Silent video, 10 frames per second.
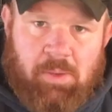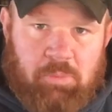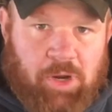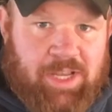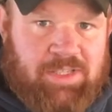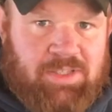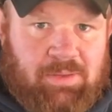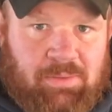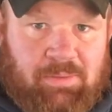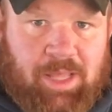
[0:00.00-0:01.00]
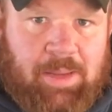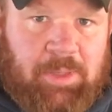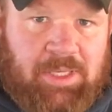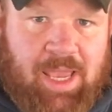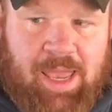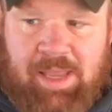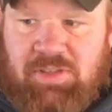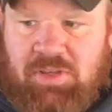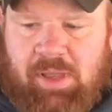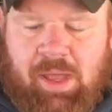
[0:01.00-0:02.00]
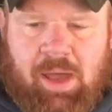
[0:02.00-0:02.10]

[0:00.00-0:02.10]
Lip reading: brass lambing tags.